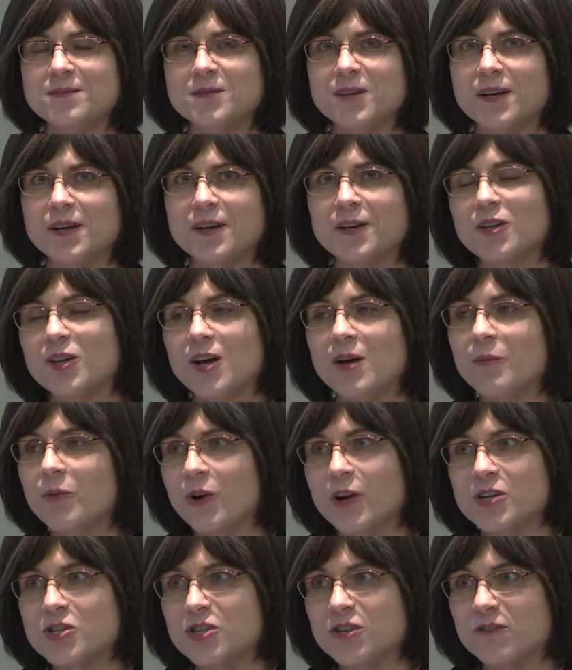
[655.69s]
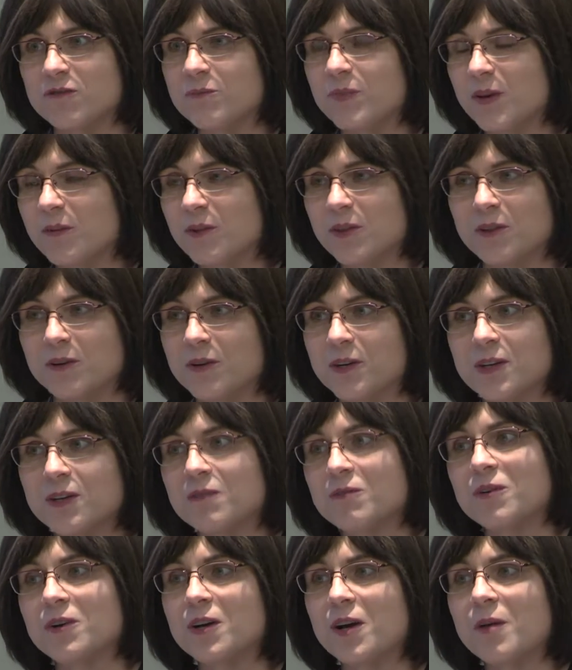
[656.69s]
a conglomeration of maybe 30
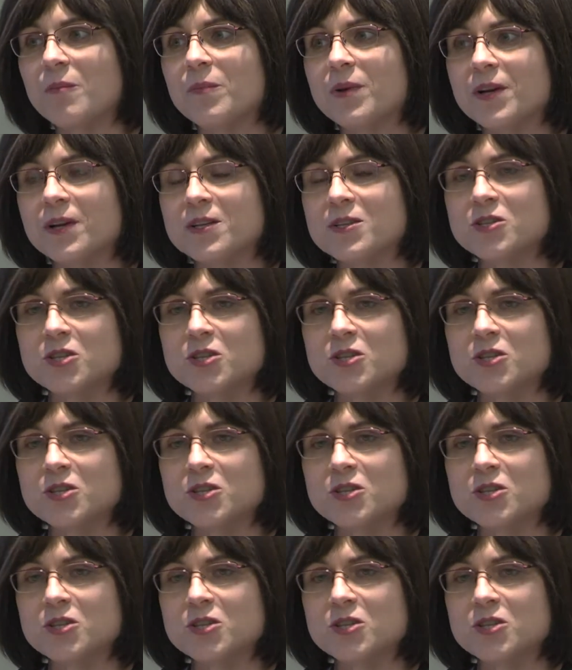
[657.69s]
different companies,